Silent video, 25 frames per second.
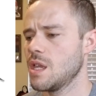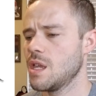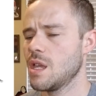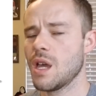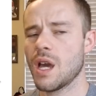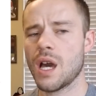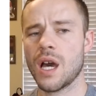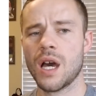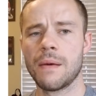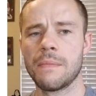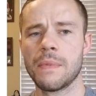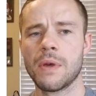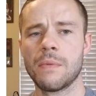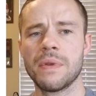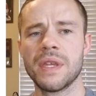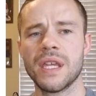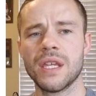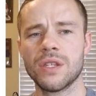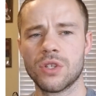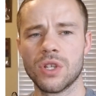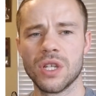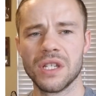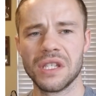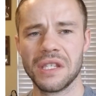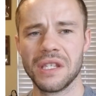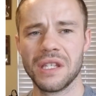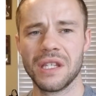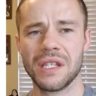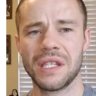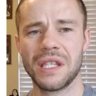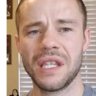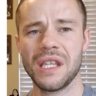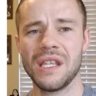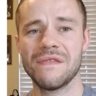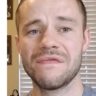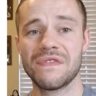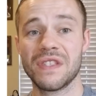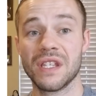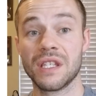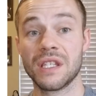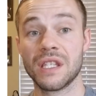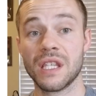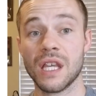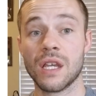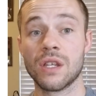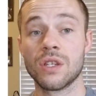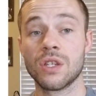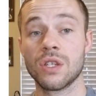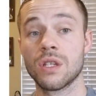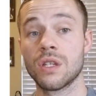It'll be interesting to see if the
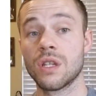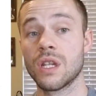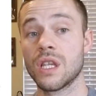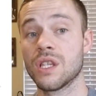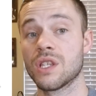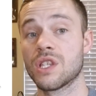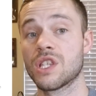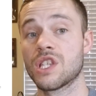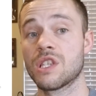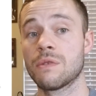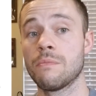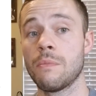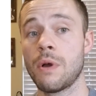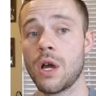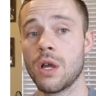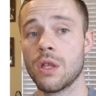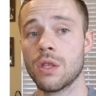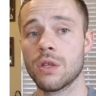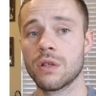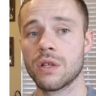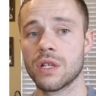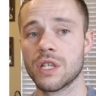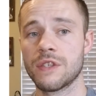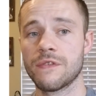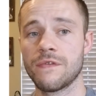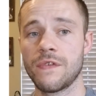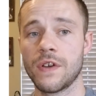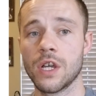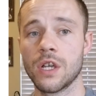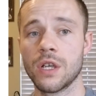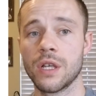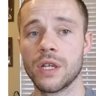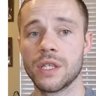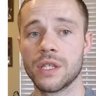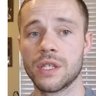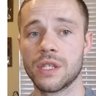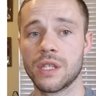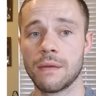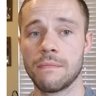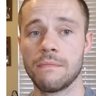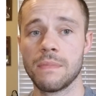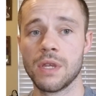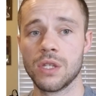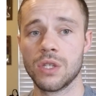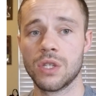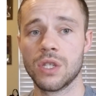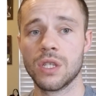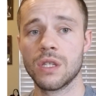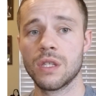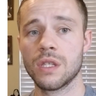section is smaller as far as
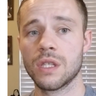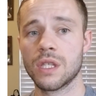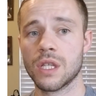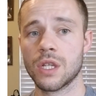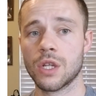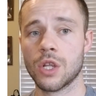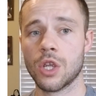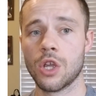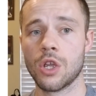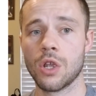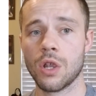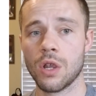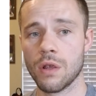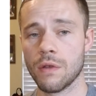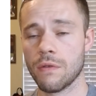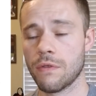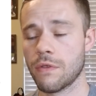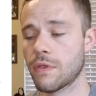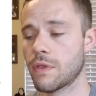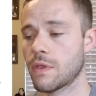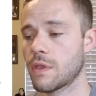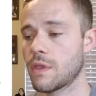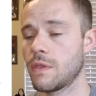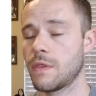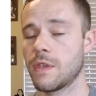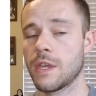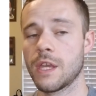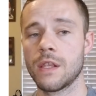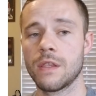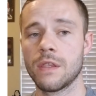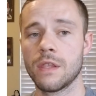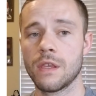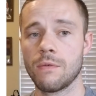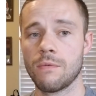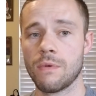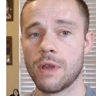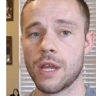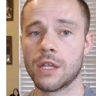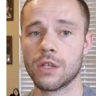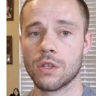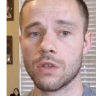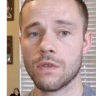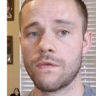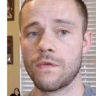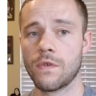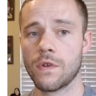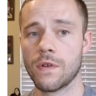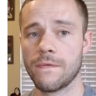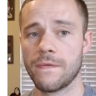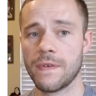dimensions and girth than the regular
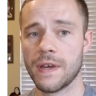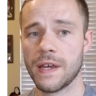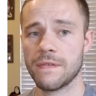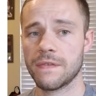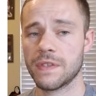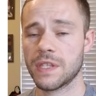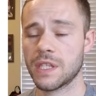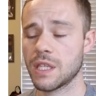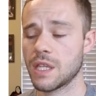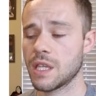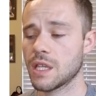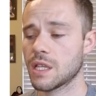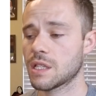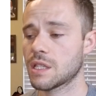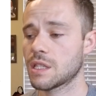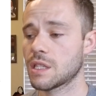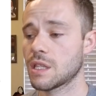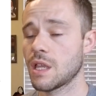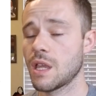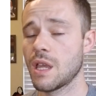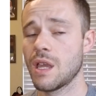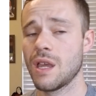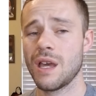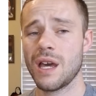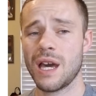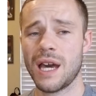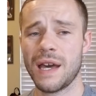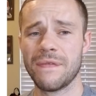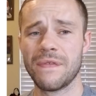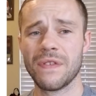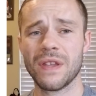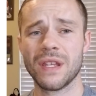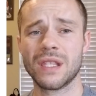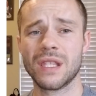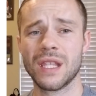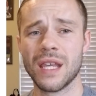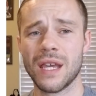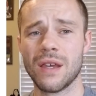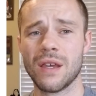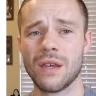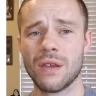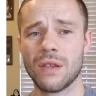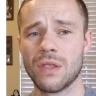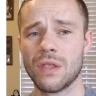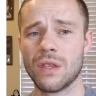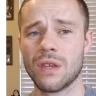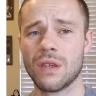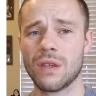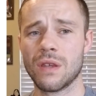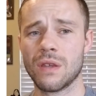456. I feel like
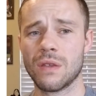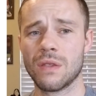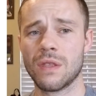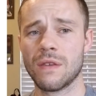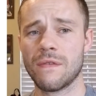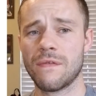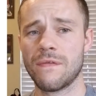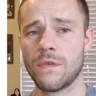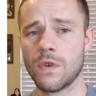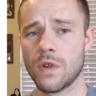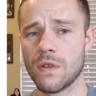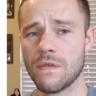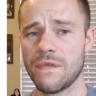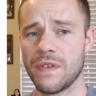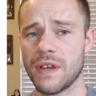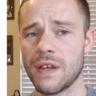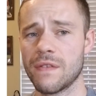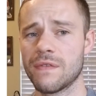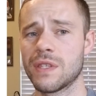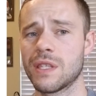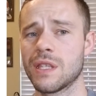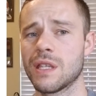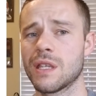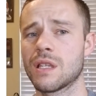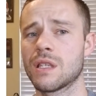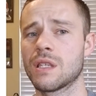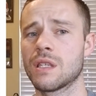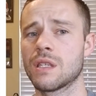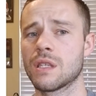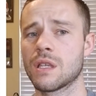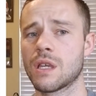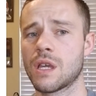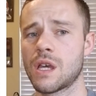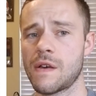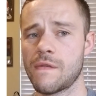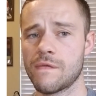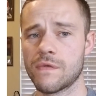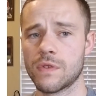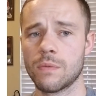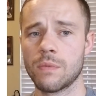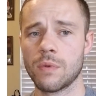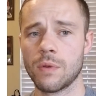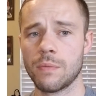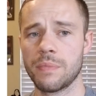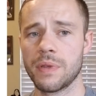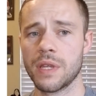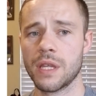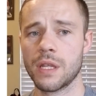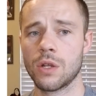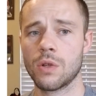that the 456 is a comfortable
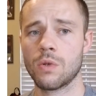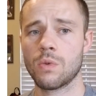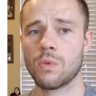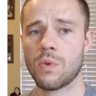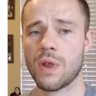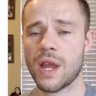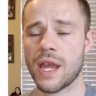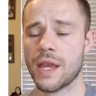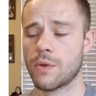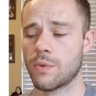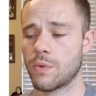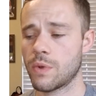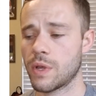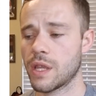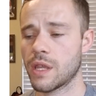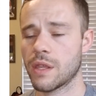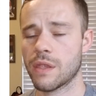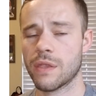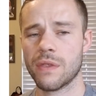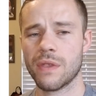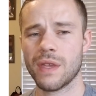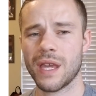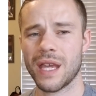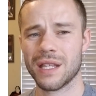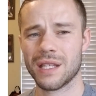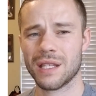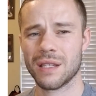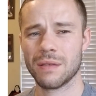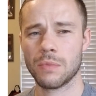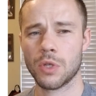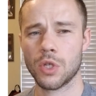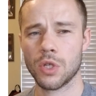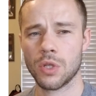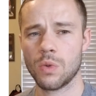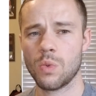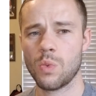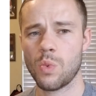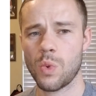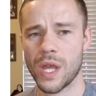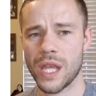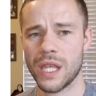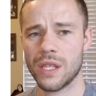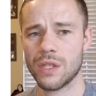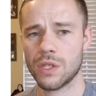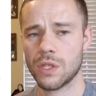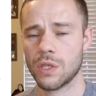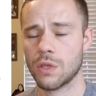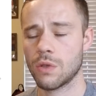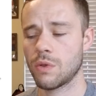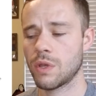pen to write with, has some good
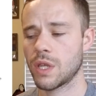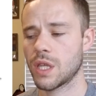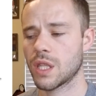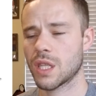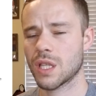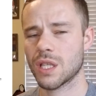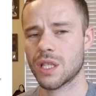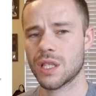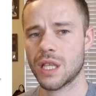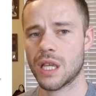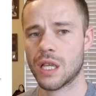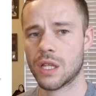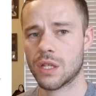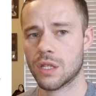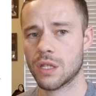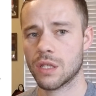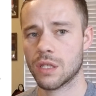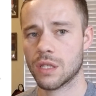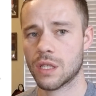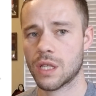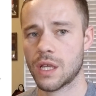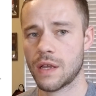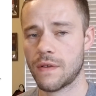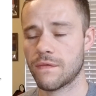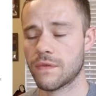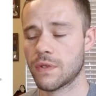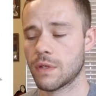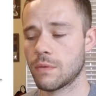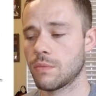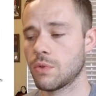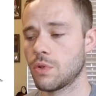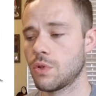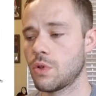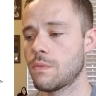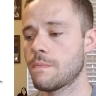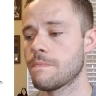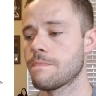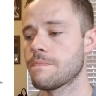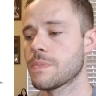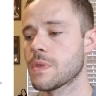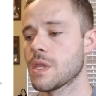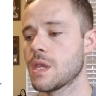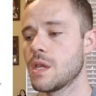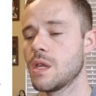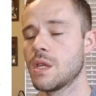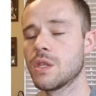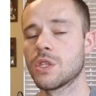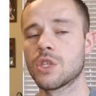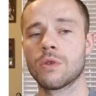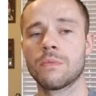weight to it, the section's comfortable.
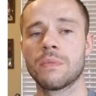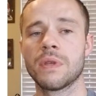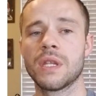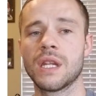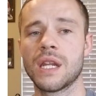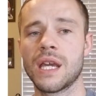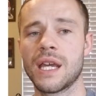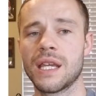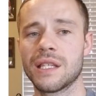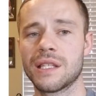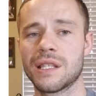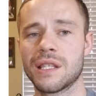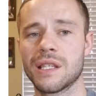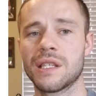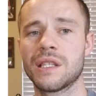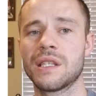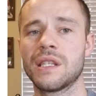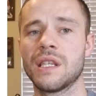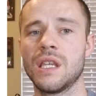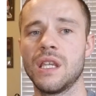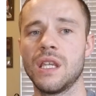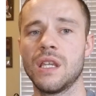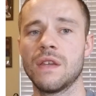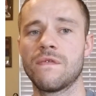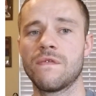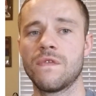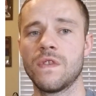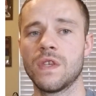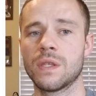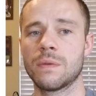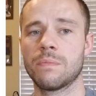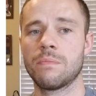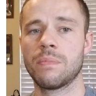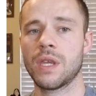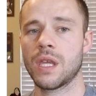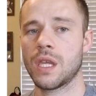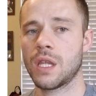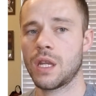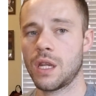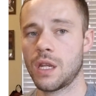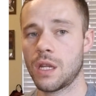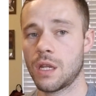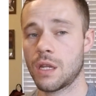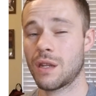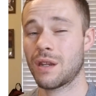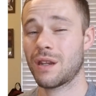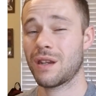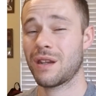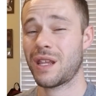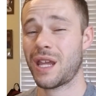So it'll be nice to see if this
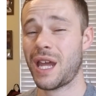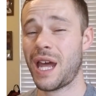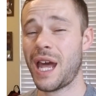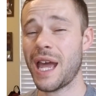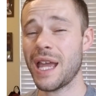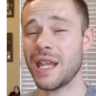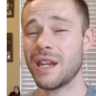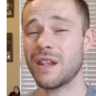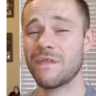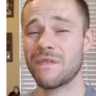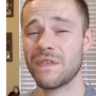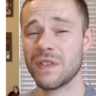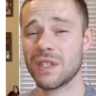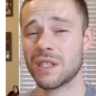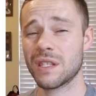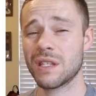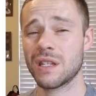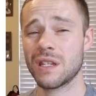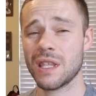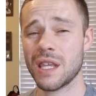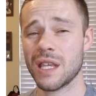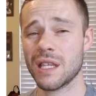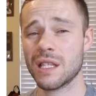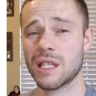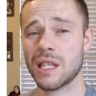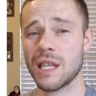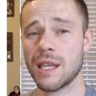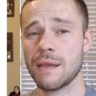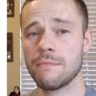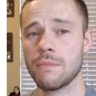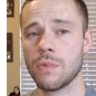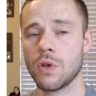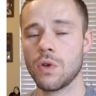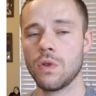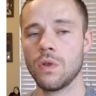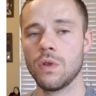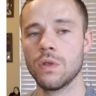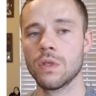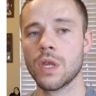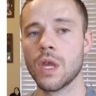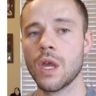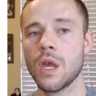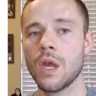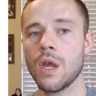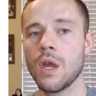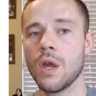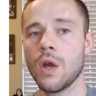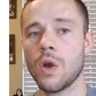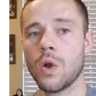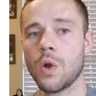pen kind of fits into that same mold,
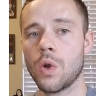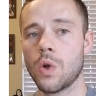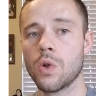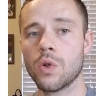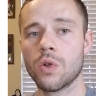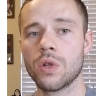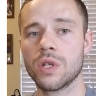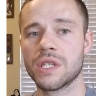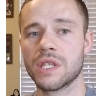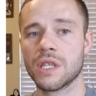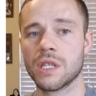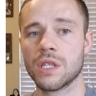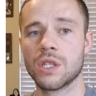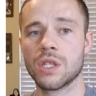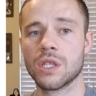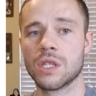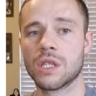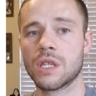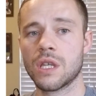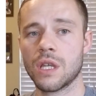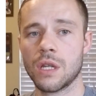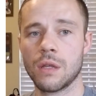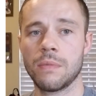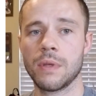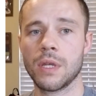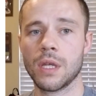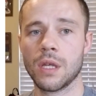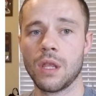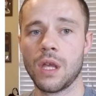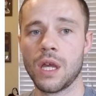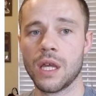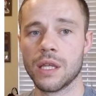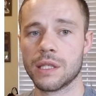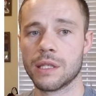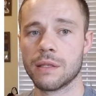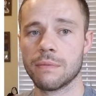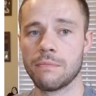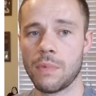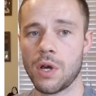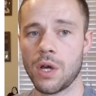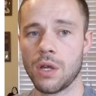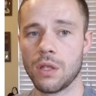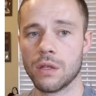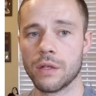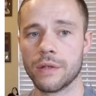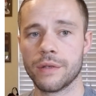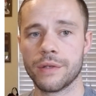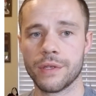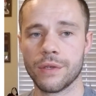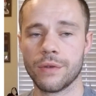or is it just going to be a lot
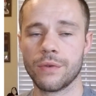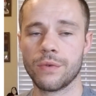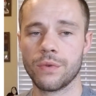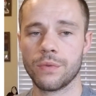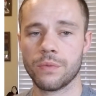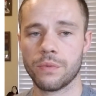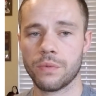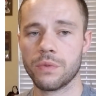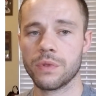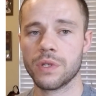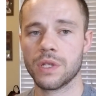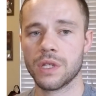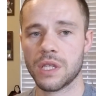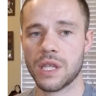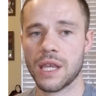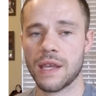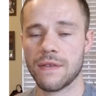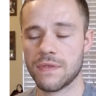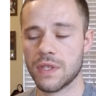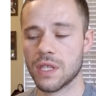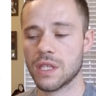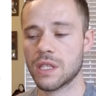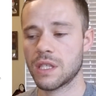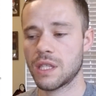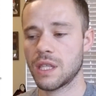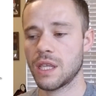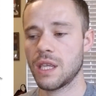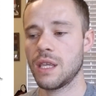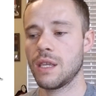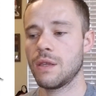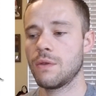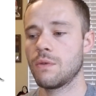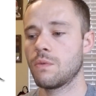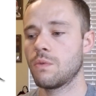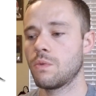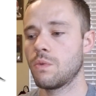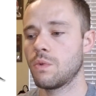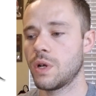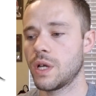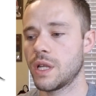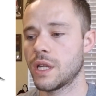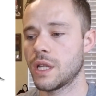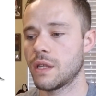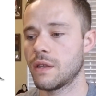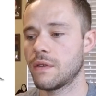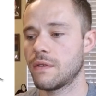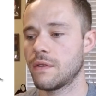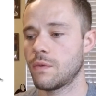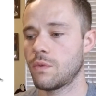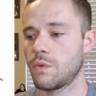smaller. So we'll just have to see what
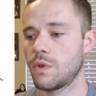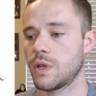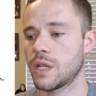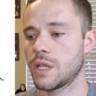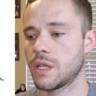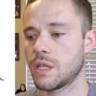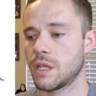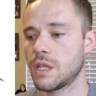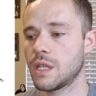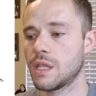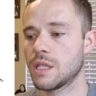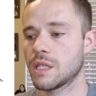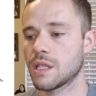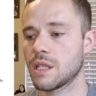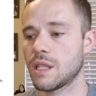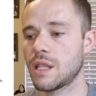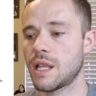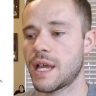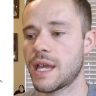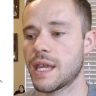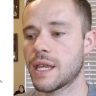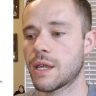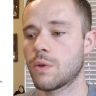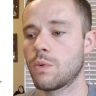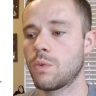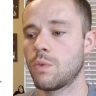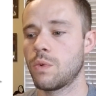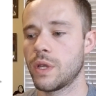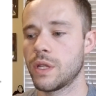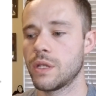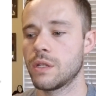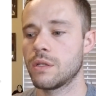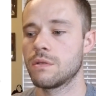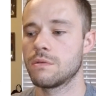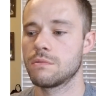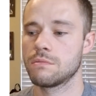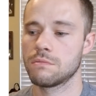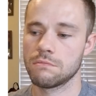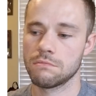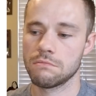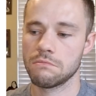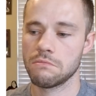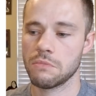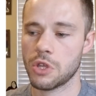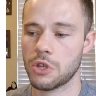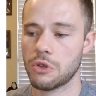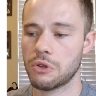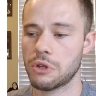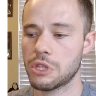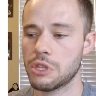it is like when
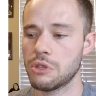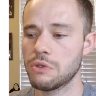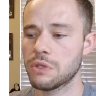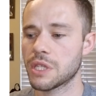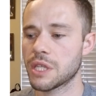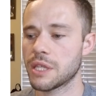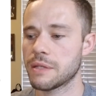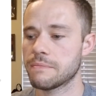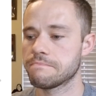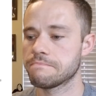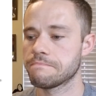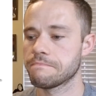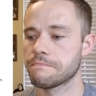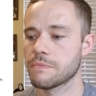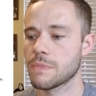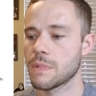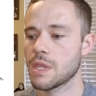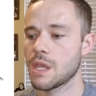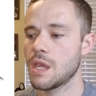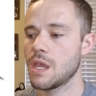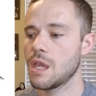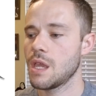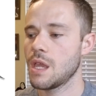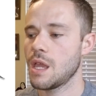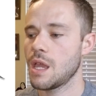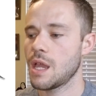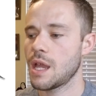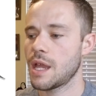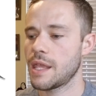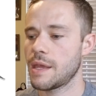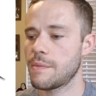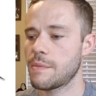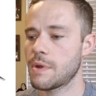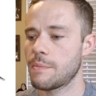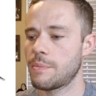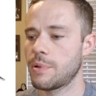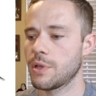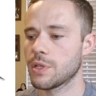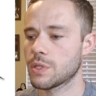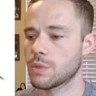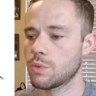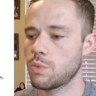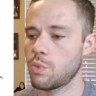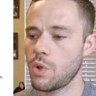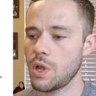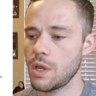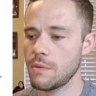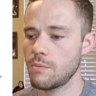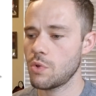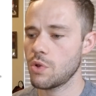go to use it. And I'm going to post
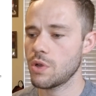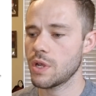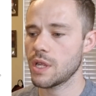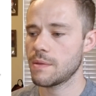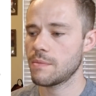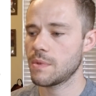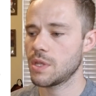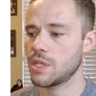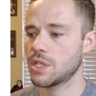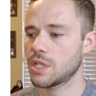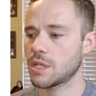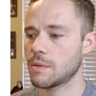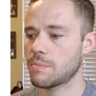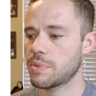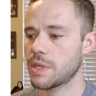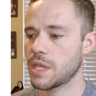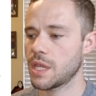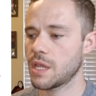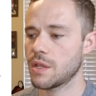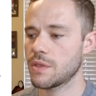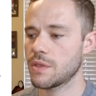one more image up here.